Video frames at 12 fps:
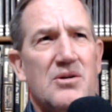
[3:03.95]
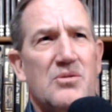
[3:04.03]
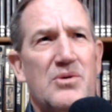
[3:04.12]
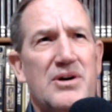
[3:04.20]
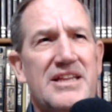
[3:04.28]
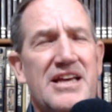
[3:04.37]

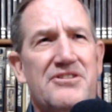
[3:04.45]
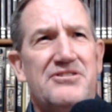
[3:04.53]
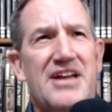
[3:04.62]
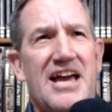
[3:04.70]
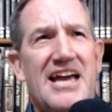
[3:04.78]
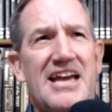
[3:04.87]
one the other
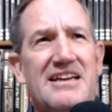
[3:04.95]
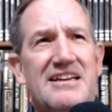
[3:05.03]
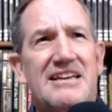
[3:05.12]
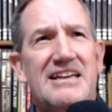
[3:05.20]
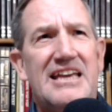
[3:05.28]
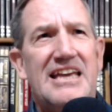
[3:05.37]
day.
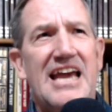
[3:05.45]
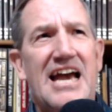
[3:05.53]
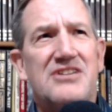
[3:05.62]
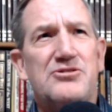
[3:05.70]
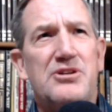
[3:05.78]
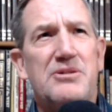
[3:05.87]
He
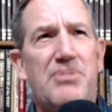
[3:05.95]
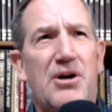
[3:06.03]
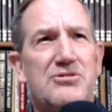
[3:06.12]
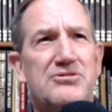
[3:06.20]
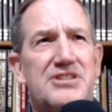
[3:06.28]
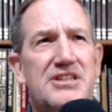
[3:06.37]
actually
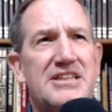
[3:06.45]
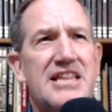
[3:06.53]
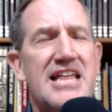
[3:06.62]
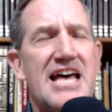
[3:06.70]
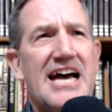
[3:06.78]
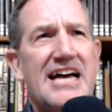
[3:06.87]
posted
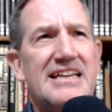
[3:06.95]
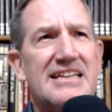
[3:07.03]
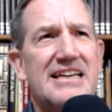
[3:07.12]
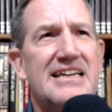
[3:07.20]
that